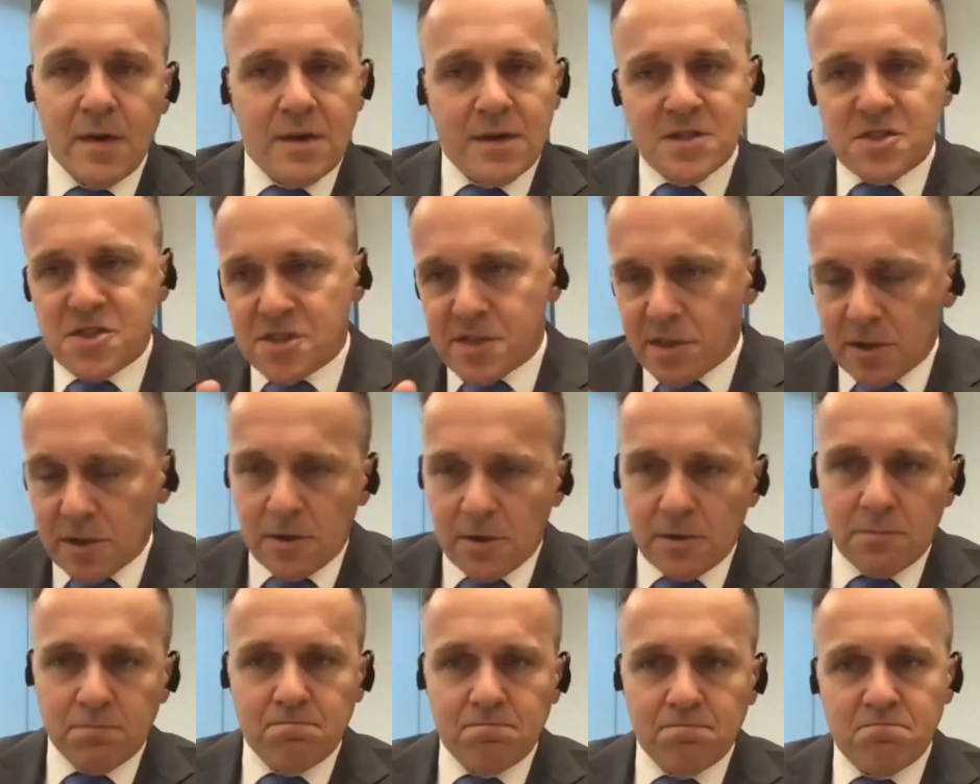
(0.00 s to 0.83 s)

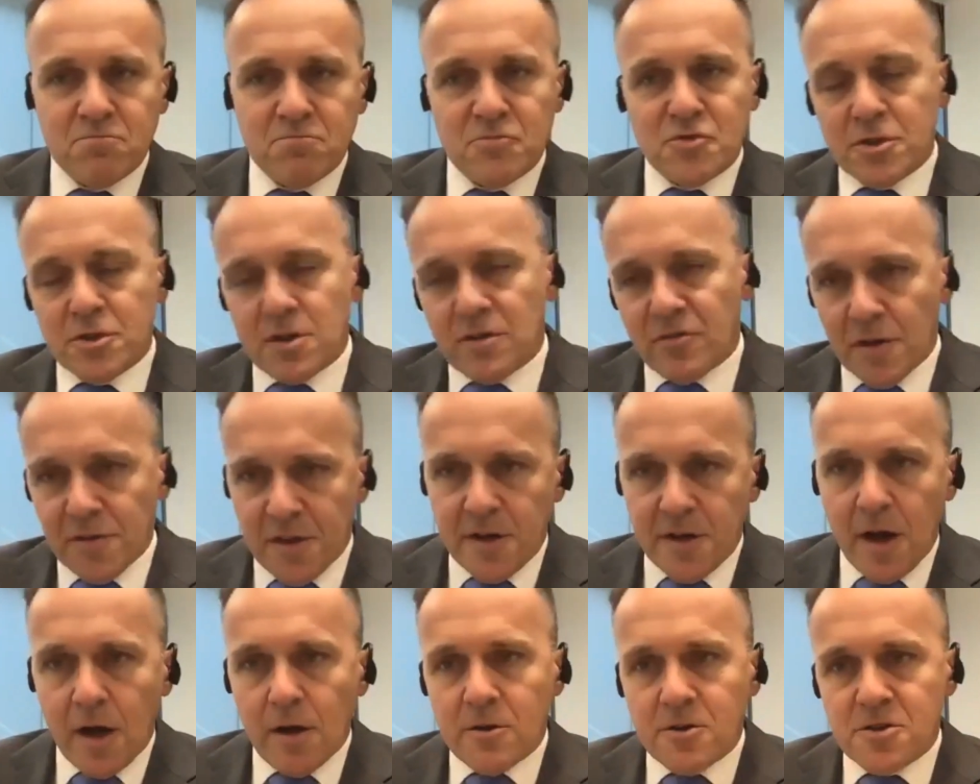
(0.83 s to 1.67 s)
still sort of on the
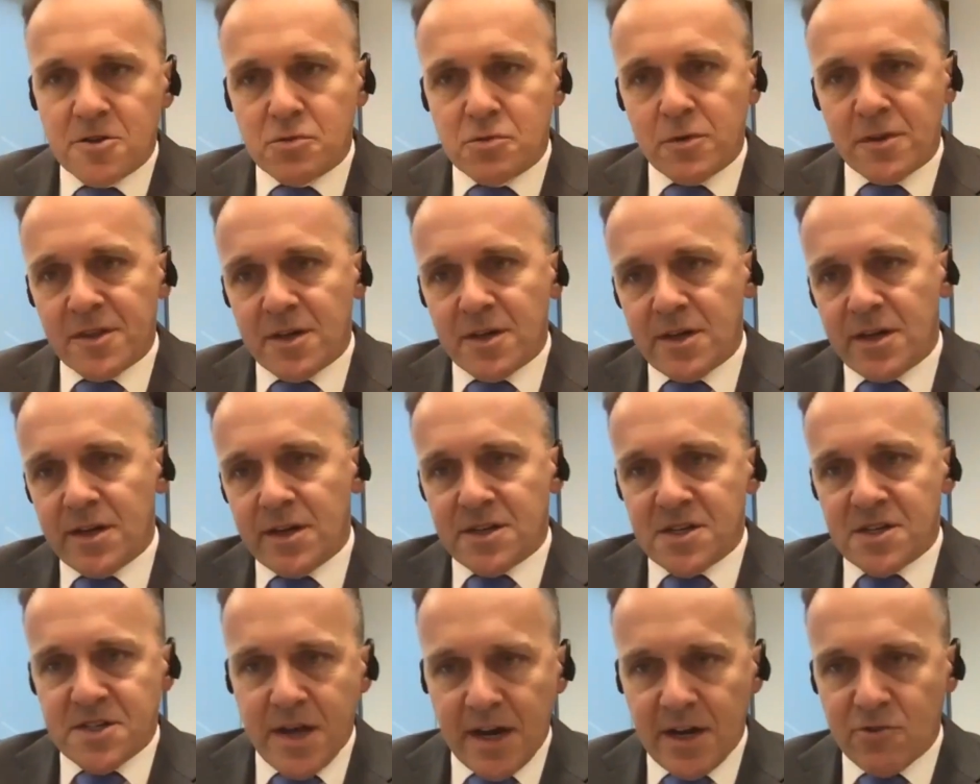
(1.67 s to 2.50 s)
nose with the, in
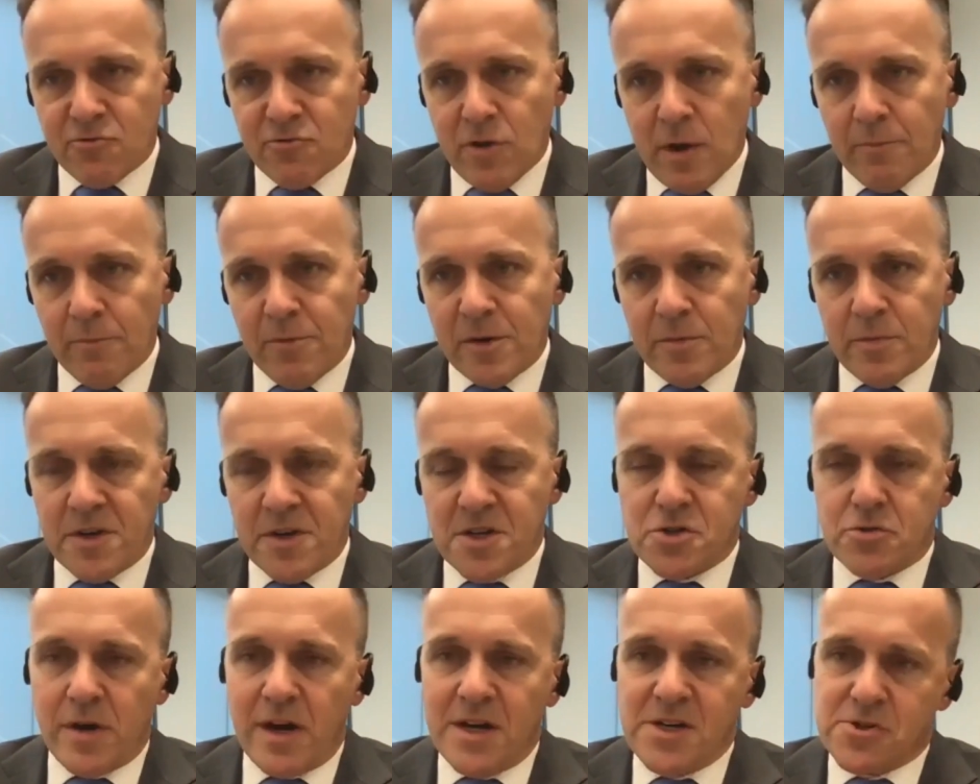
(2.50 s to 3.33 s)
the second Trump
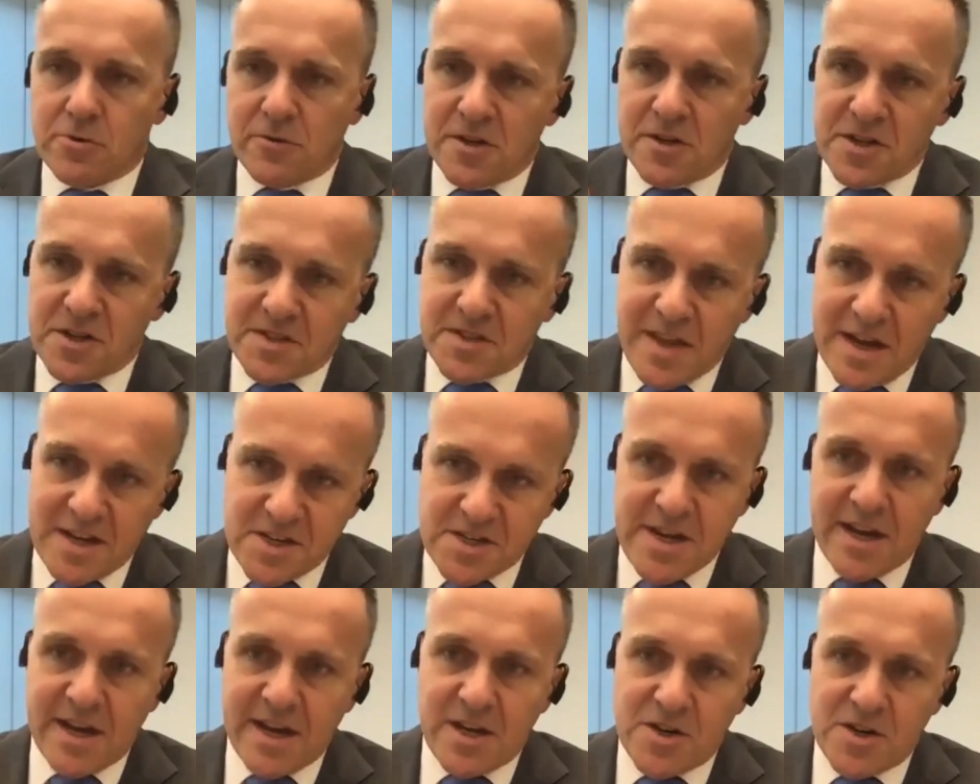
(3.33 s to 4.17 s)
administration, or does that
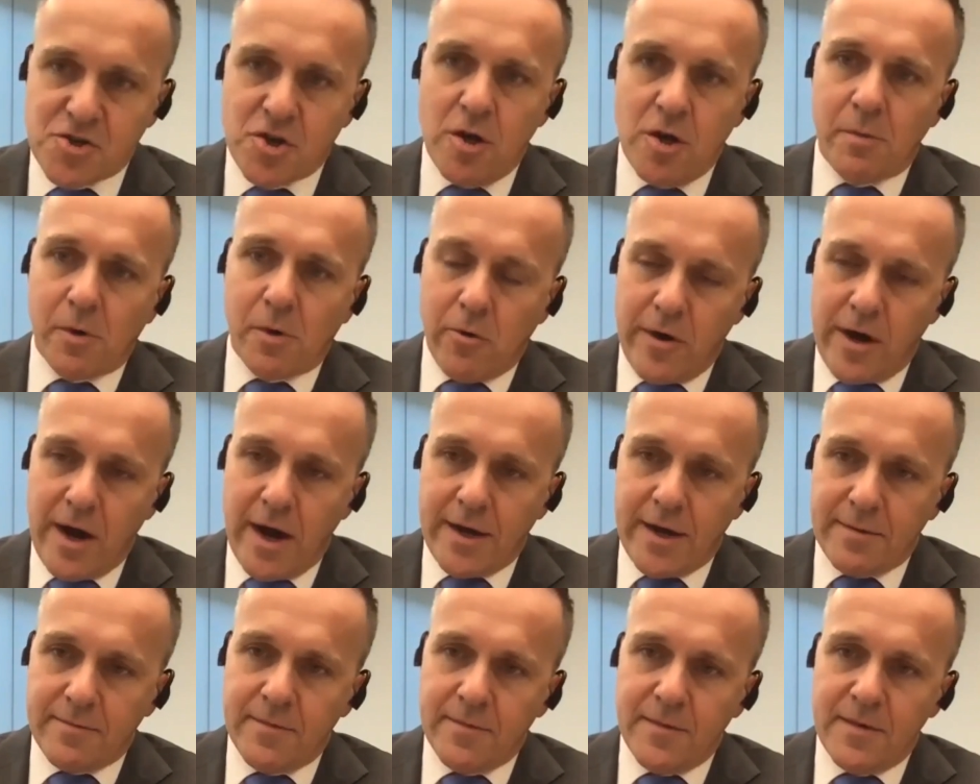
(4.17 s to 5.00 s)
second term
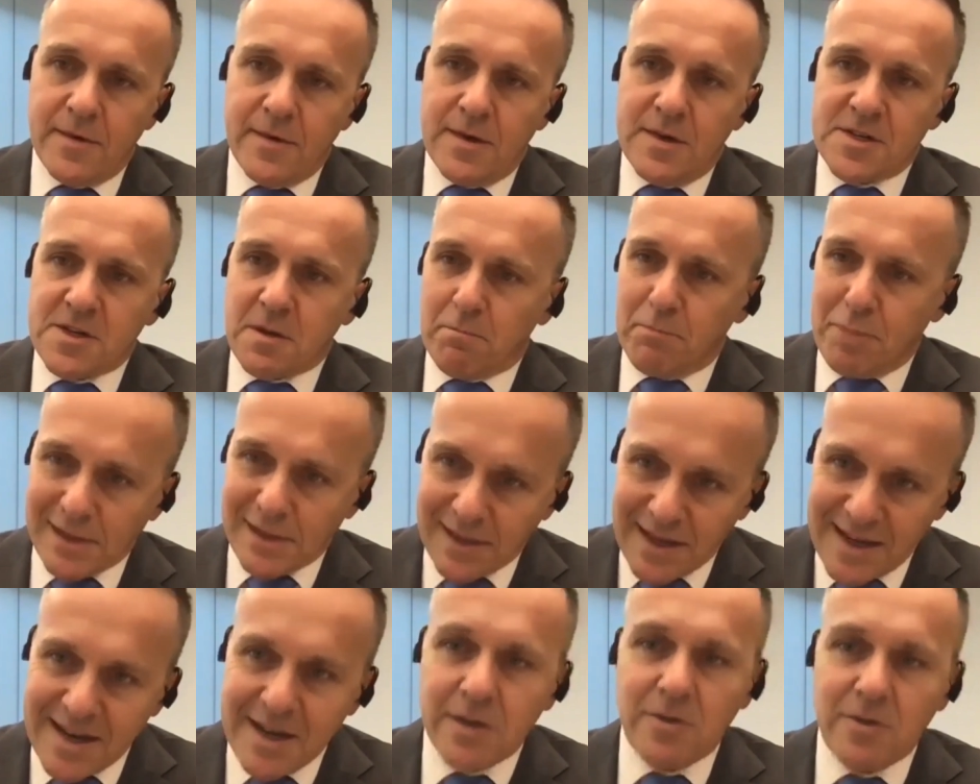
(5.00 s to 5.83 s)
create some
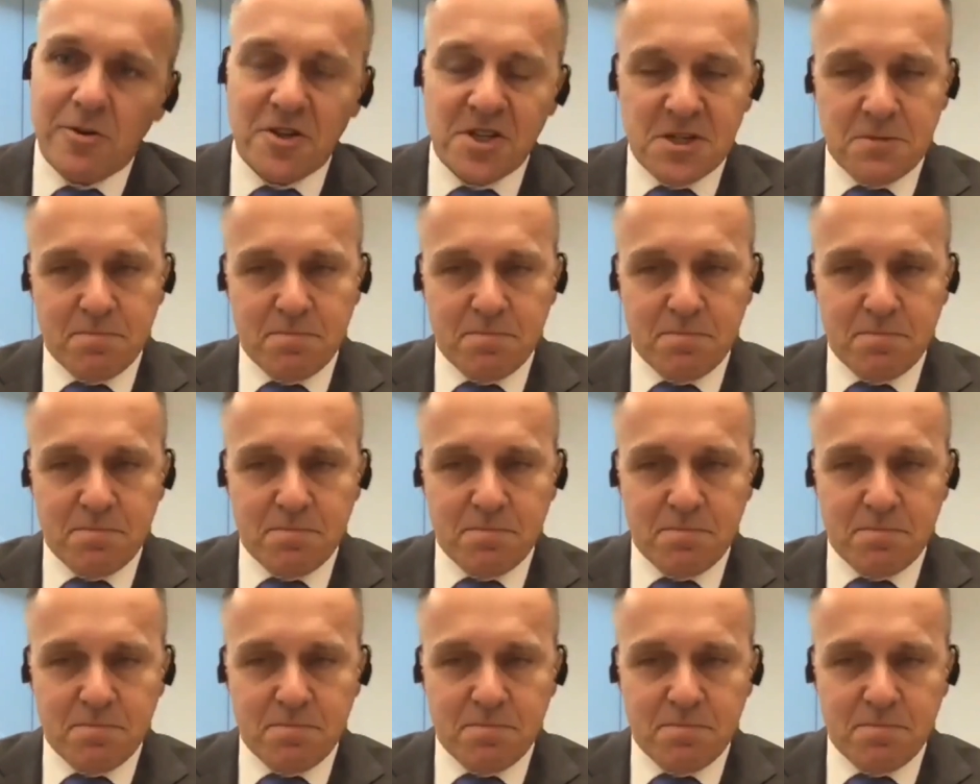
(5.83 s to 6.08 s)
political yeah.